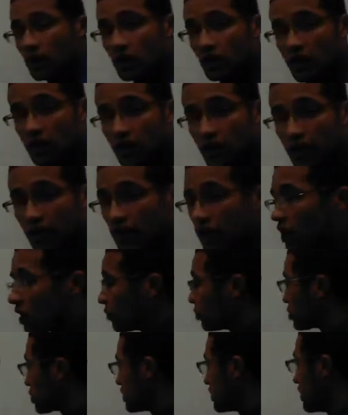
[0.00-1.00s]
Now we're
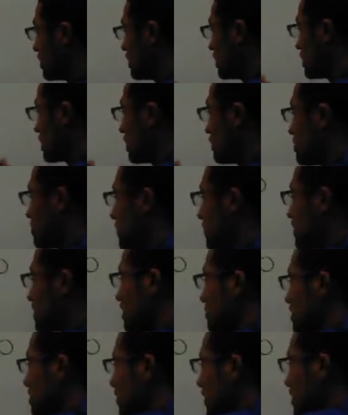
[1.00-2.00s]
almost done. Let me make some
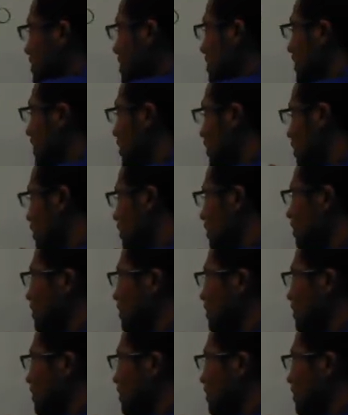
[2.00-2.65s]
space down here.